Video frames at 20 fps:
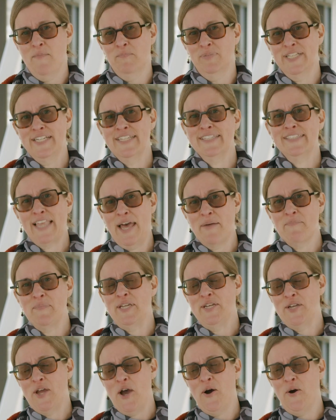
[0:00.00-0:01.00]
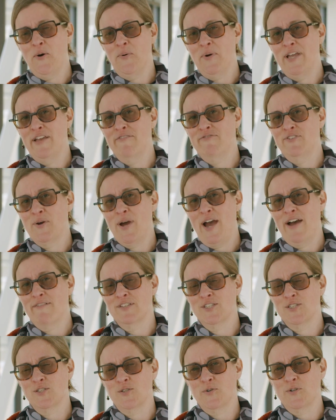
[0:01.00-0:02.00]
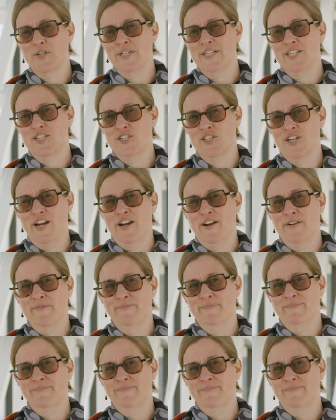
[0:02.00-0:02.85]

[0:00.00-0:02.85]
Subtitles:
Please let me know if you have a story to share.